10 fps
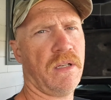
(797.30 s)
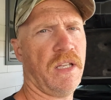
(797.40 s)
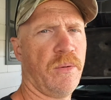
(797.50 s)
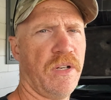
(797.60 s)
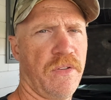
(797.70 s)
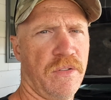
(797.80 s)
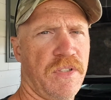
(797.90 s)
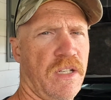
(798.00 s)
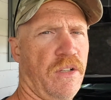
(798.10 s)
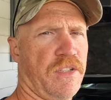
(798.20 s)
Anyway, I've
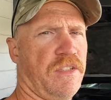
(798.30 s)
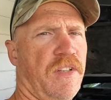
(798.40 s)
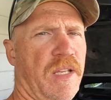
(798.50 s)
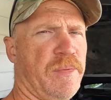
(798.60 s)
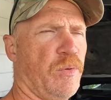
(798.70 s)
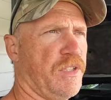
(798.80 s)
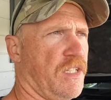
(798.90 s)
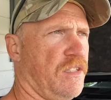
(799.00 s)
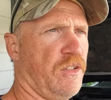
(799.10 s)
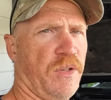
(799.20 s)
done heaps more testing.
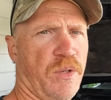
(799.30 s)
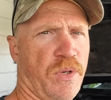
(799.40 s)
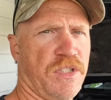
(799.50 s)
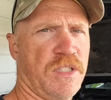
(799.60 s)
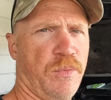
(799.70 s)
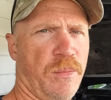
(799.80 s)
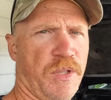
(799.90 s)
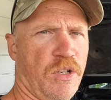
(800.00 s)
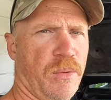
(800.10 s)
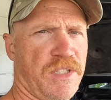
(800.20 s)
If you've got any questions, put them in
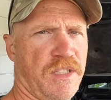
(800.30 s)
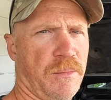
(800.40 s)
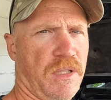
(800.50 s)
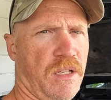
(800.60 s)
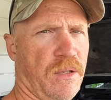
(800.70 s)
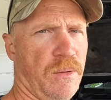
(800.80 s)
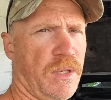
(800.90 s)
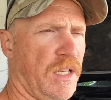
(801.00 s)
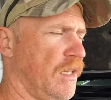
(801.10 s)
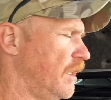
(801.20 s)
the comments down below,
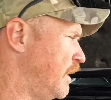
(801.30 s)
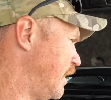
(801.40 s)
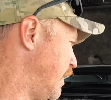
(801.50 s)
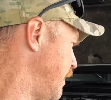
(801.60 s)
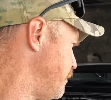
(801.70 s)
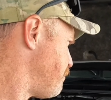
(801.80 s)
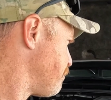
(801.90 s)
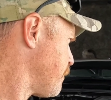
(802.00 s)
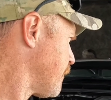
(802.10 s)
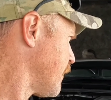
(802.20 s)
and
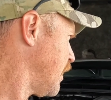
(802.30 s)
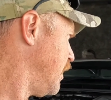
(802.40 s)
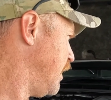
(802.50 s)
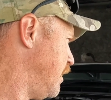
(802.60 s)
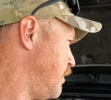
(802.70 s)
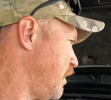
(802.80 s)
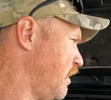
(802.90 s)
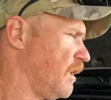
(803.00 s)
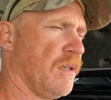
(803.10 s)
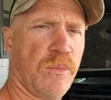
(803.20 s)

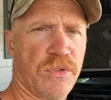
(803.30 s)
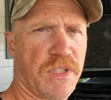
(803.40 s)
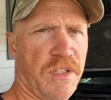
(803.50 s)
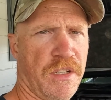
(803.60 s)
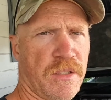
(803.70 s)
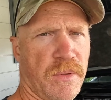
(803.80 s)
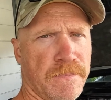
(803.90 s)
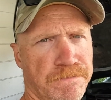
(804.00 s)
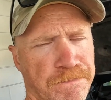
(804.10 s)
we'll see you in the next one.